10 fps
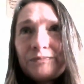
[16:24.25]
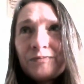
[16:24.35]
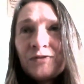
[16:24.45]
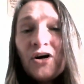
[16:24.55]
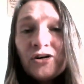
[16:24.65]

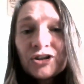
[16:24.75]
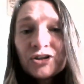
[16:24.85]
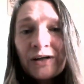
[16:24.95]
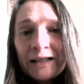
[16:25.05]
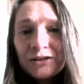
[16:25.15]

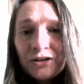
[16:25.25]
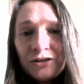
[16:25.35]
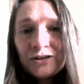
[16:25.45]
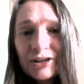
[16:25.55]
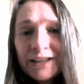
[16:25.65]
nurturing to
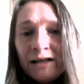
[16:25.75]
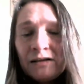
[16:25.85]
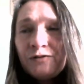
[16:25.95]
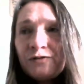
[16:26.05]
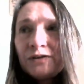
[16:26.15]

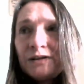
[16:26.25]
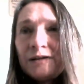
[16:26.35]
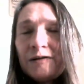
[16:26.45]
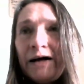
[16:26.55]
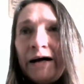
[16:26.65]
yourself,
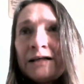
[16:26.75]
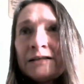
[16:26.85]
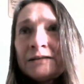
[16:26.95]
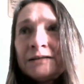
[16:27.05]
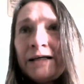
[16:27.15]

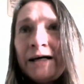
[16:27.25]
and